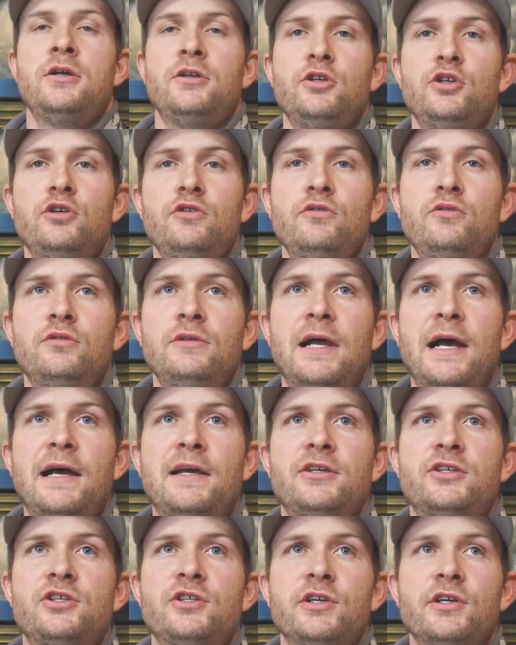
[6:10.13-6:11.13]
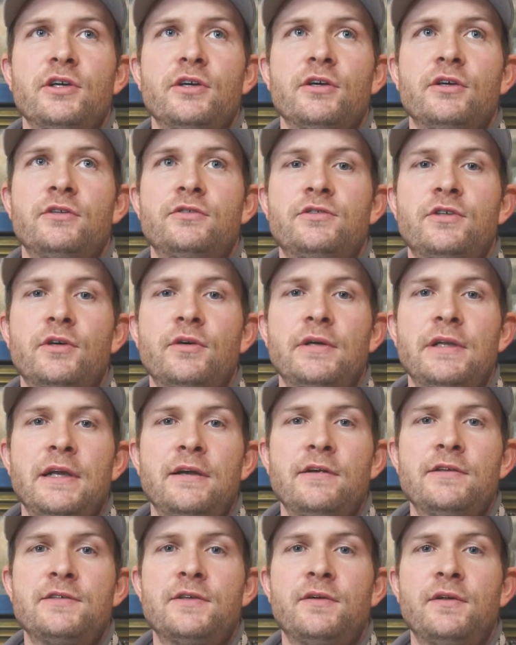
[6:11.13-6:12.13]
New last year. So in
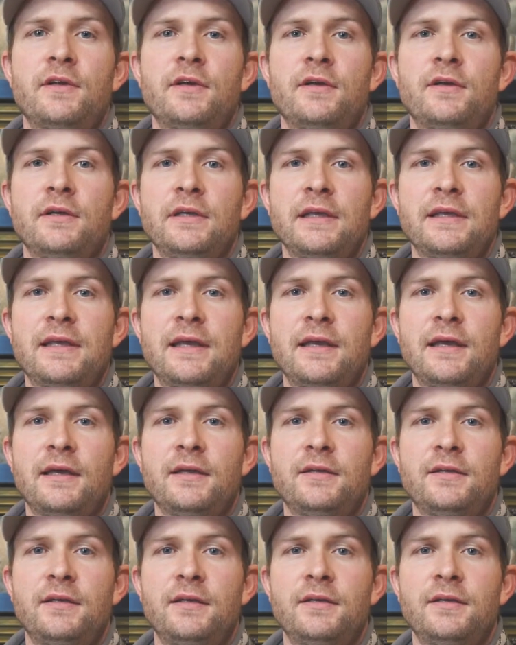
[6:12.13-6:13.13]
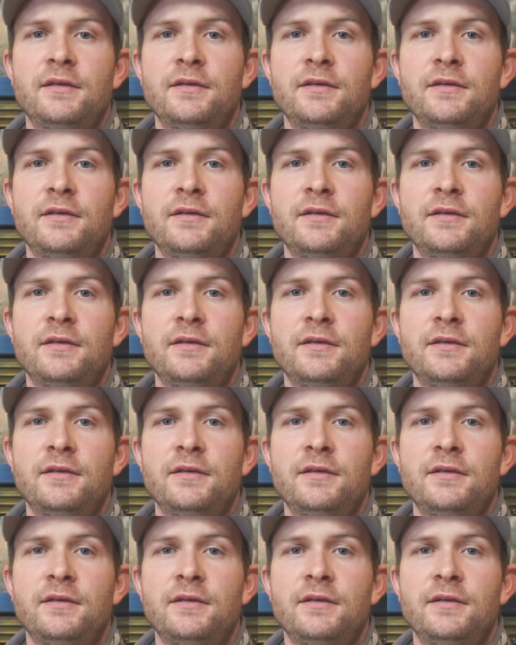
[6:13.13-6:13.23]
Arizona, you can't.